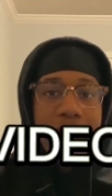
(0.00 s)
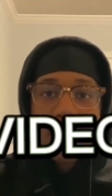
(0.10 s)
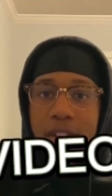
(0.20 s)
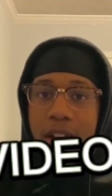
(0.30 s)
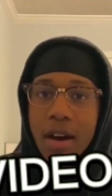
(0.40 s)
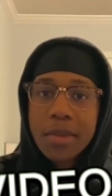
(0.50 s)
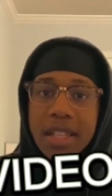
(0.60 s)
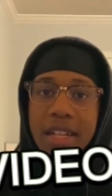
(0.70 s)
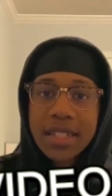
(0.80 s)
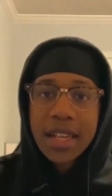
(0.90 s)
every comment
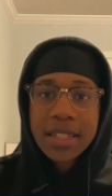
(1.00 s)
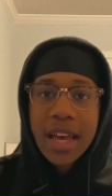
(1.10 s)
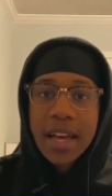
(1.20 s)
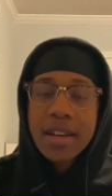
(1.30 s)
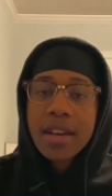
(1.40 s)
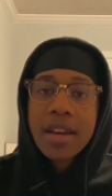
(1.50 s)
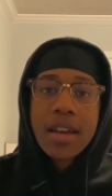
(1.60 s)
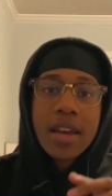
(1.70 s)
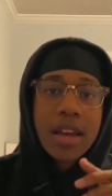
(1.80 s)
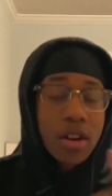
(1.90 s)
that says that. And